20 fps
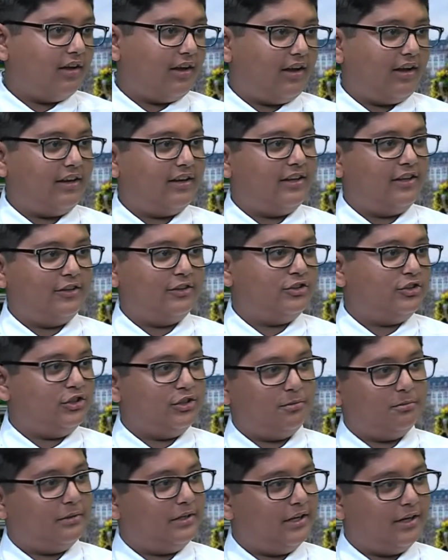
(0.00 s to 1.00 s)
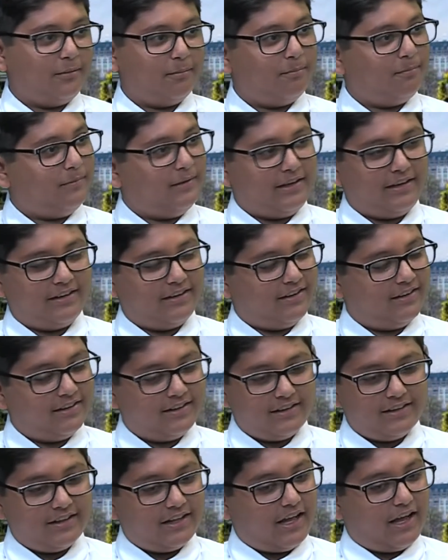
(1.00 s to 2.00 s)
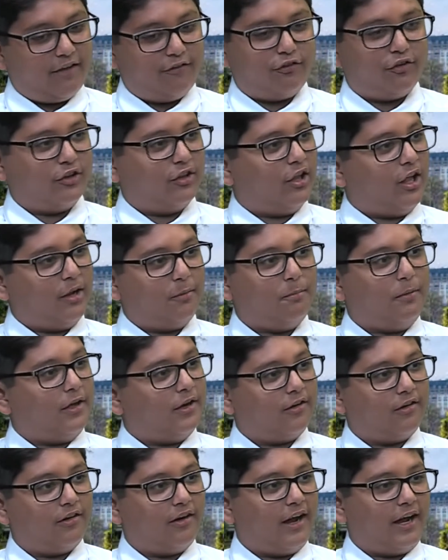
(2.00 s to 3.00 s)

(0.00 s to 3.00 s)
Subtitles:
and he'll cheer me up, and I feel a lot better.